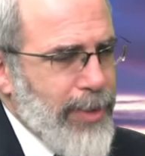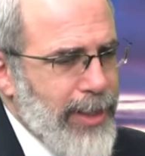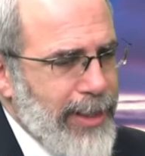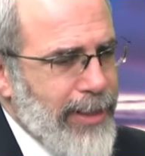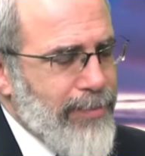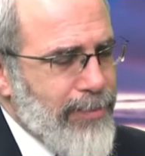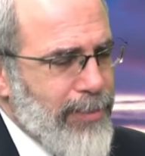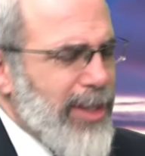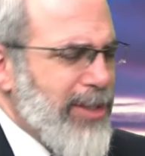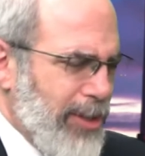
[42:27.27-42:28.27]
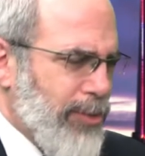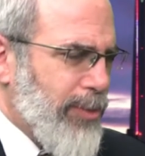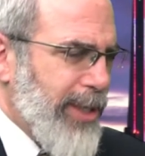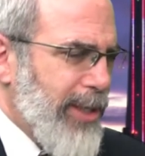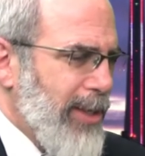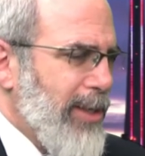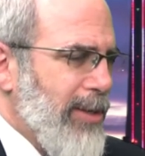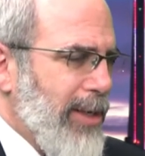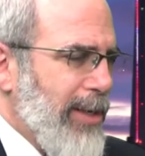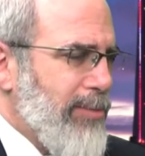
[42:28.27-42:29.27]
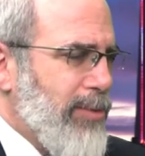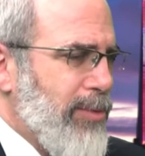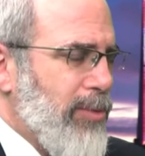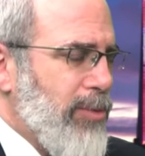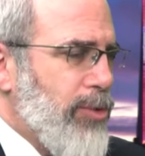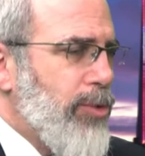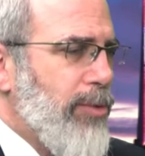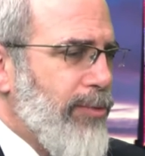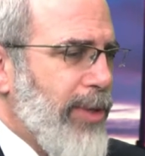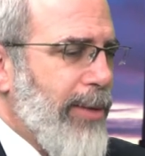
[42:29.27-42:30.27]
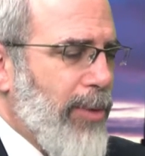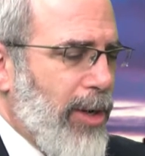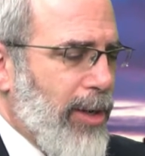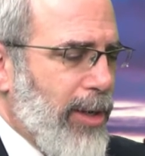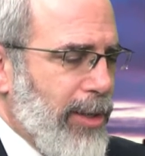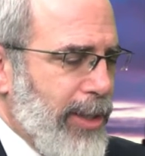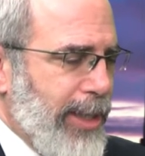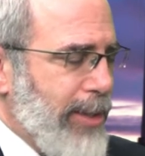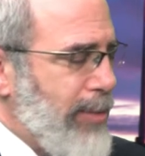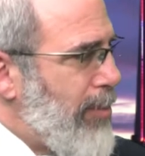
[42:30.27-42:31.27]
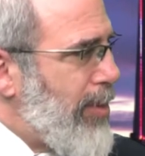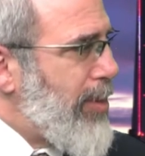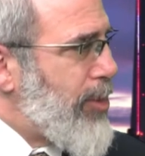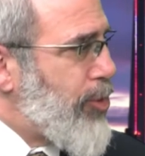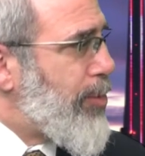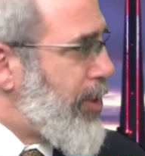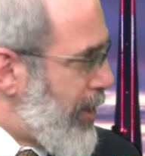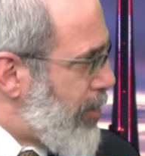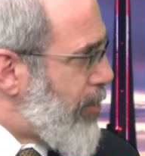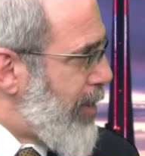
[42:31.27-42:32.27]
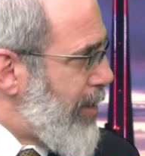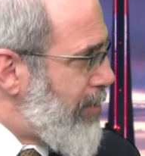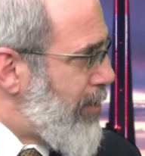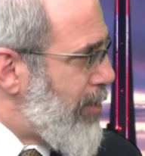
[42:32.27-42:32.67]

Well, let's say 3. 2 of them are in Jewish history,